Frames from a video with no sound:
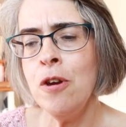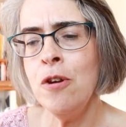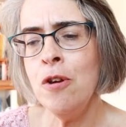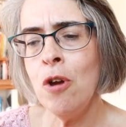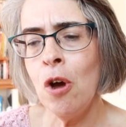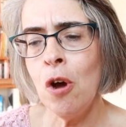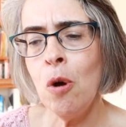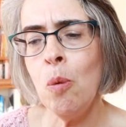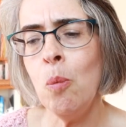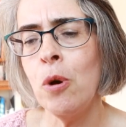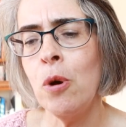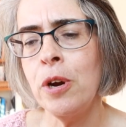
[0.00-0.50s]

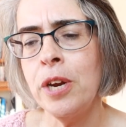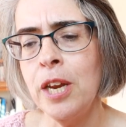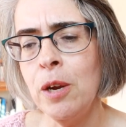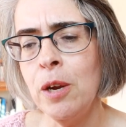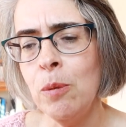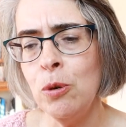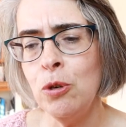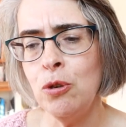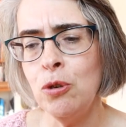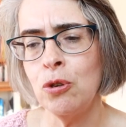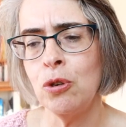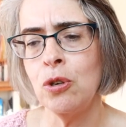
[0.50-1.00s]
Not what he
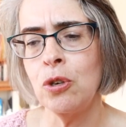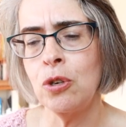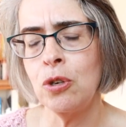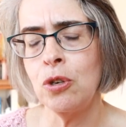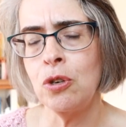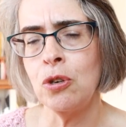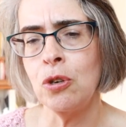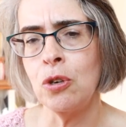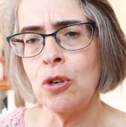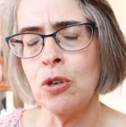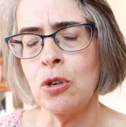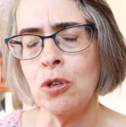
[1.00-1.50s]
would do
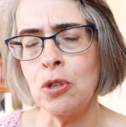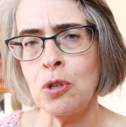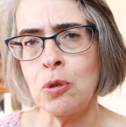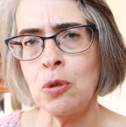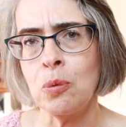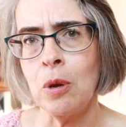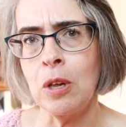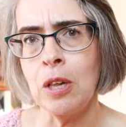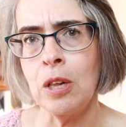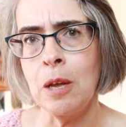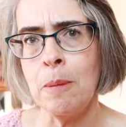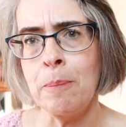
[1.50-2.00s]
to
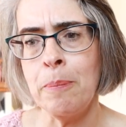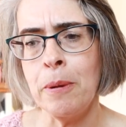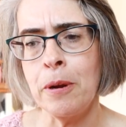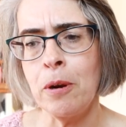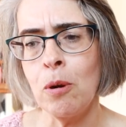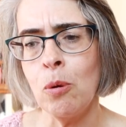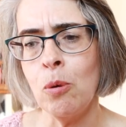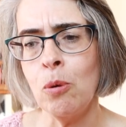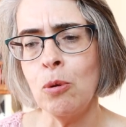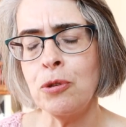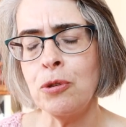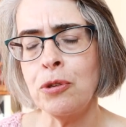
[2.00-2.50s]
Consuela, but
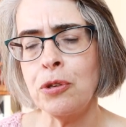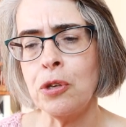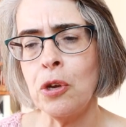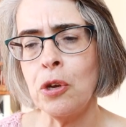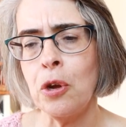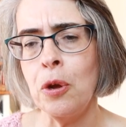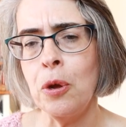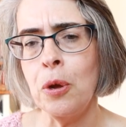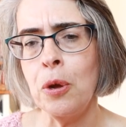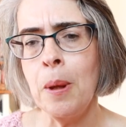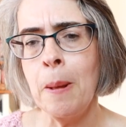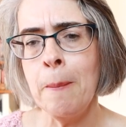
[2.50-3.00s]

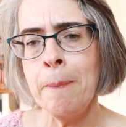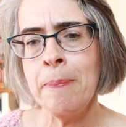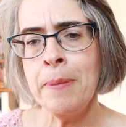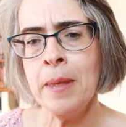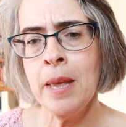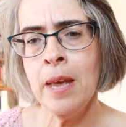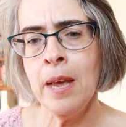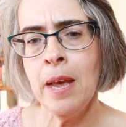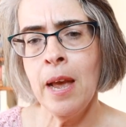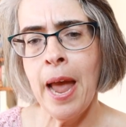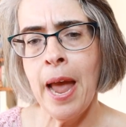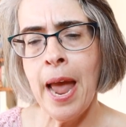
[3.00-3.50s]
also
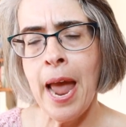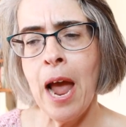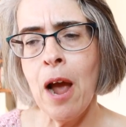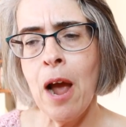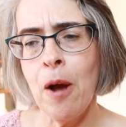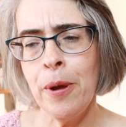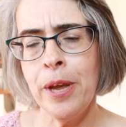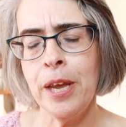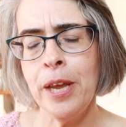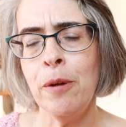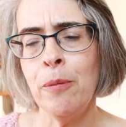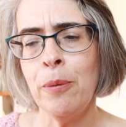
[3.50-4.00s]

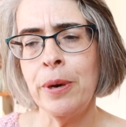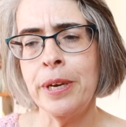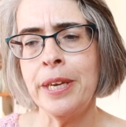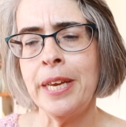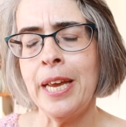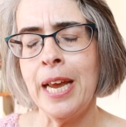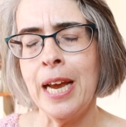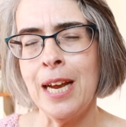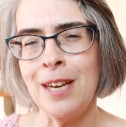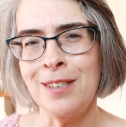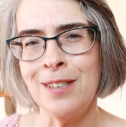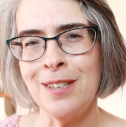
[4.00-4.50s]
how he
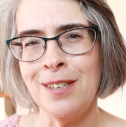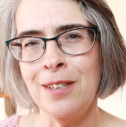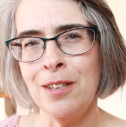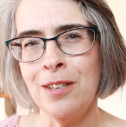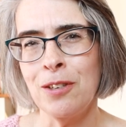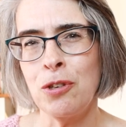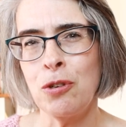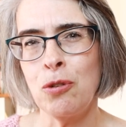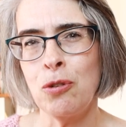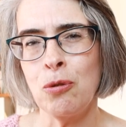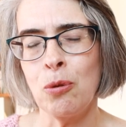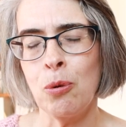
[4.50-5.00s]
recounted
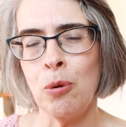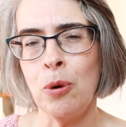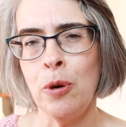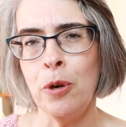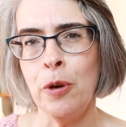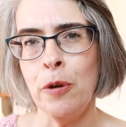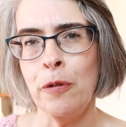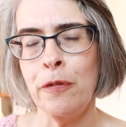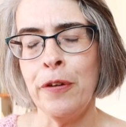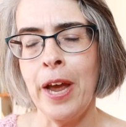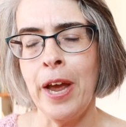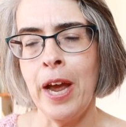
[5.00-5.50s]
the
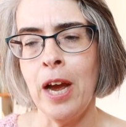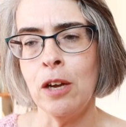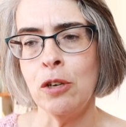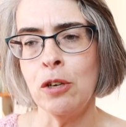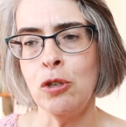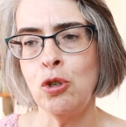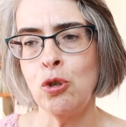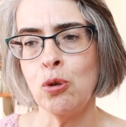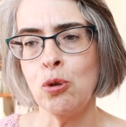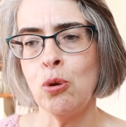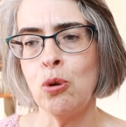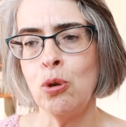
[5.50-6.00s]
story of how
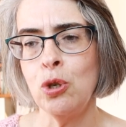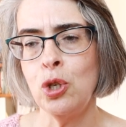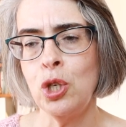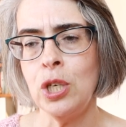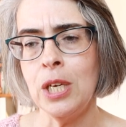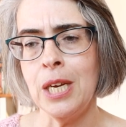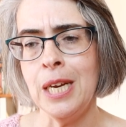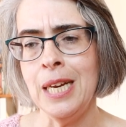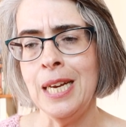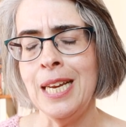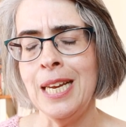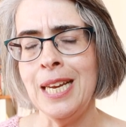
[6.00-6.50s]
George,
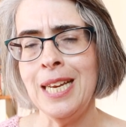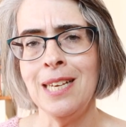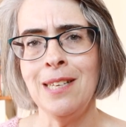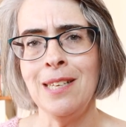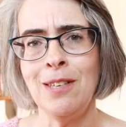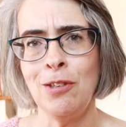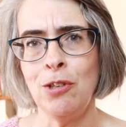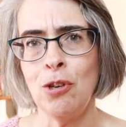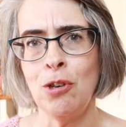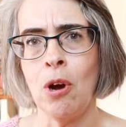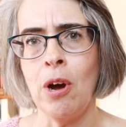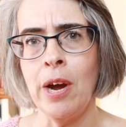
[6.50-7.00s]
in
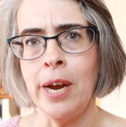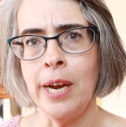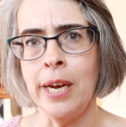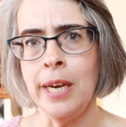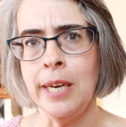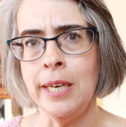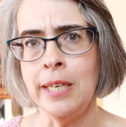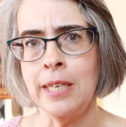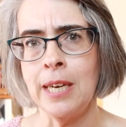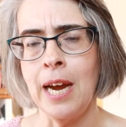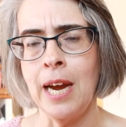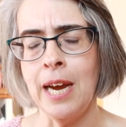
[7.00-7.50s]
his
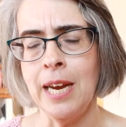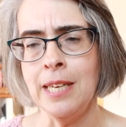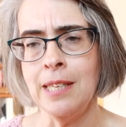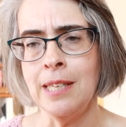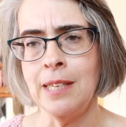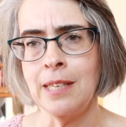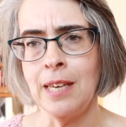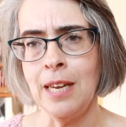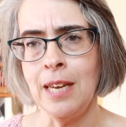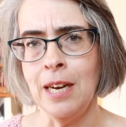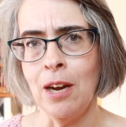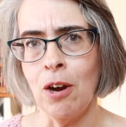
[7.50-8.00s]
dying
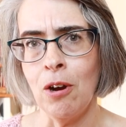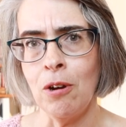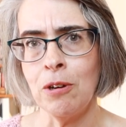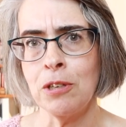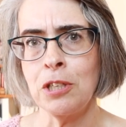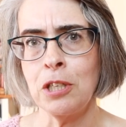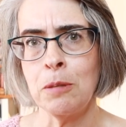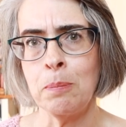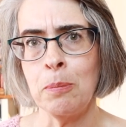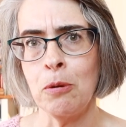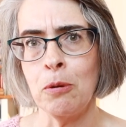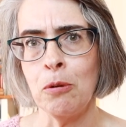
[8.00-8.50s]
days in a
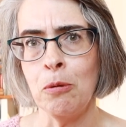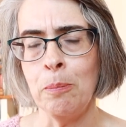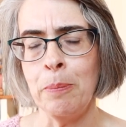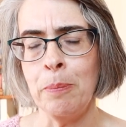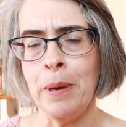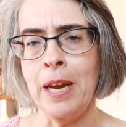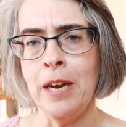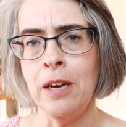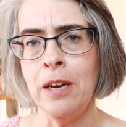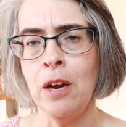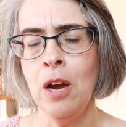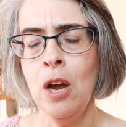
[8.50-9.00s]
hospital
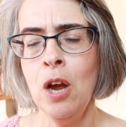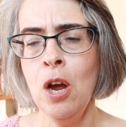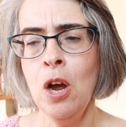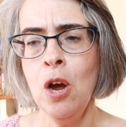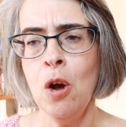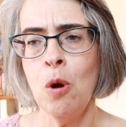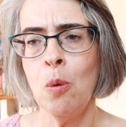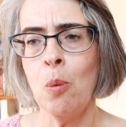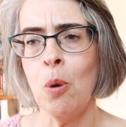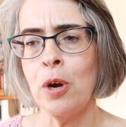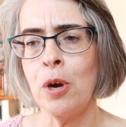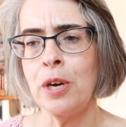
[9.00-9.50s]
bed,
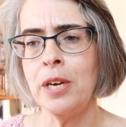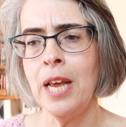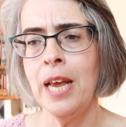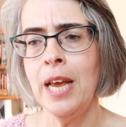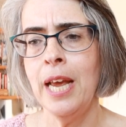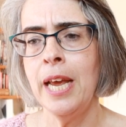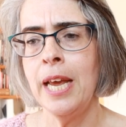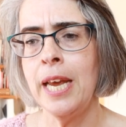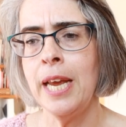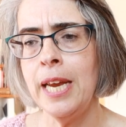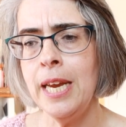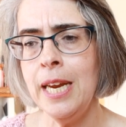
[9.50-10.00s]
what
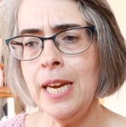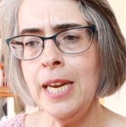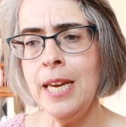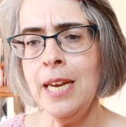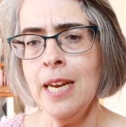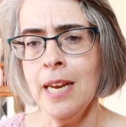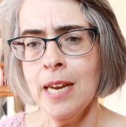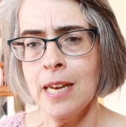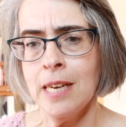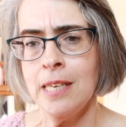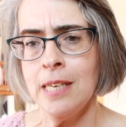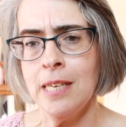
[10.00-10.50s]

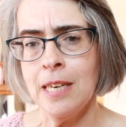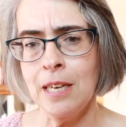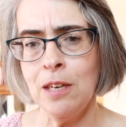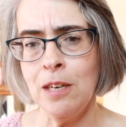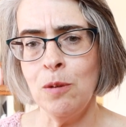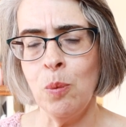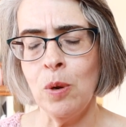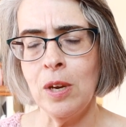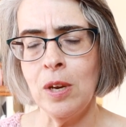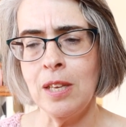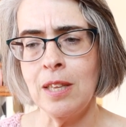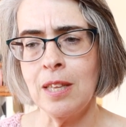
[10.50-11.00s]
he
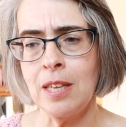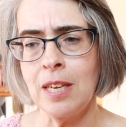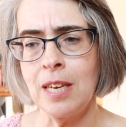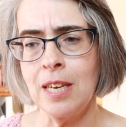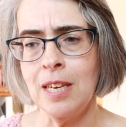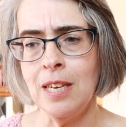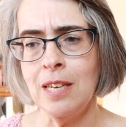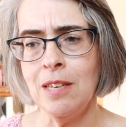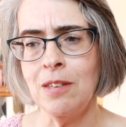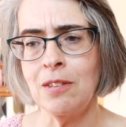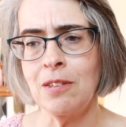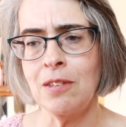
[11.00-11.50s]
did with
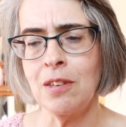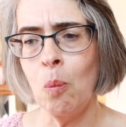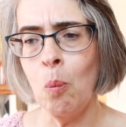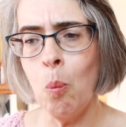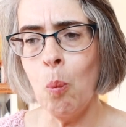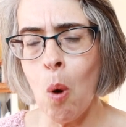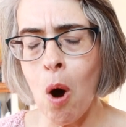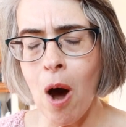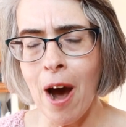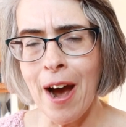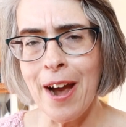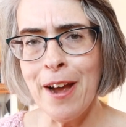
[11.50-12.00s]
his
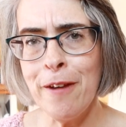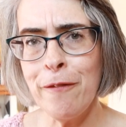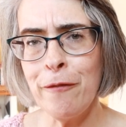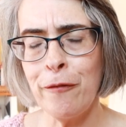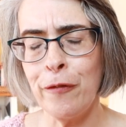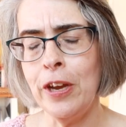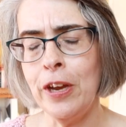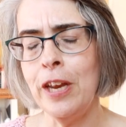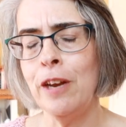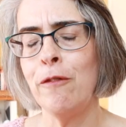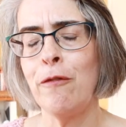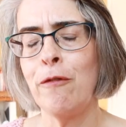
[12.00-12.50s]

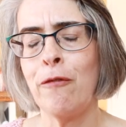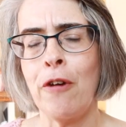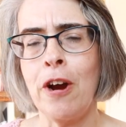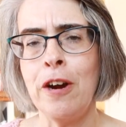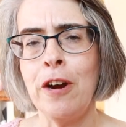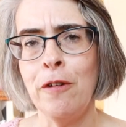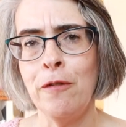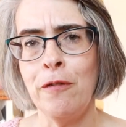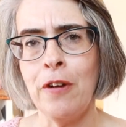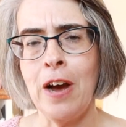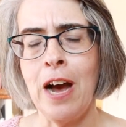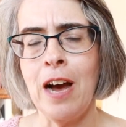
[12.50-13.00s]
wife in
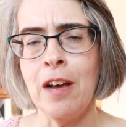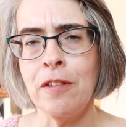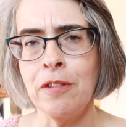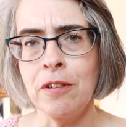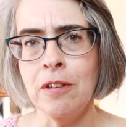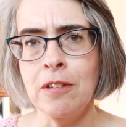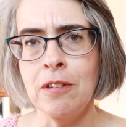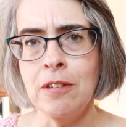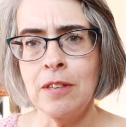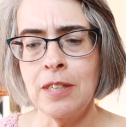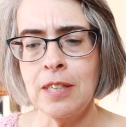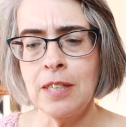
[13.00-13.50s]
front of
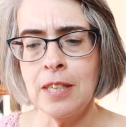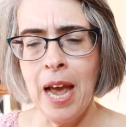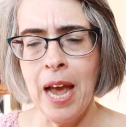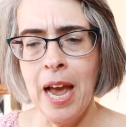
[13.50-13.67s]
others.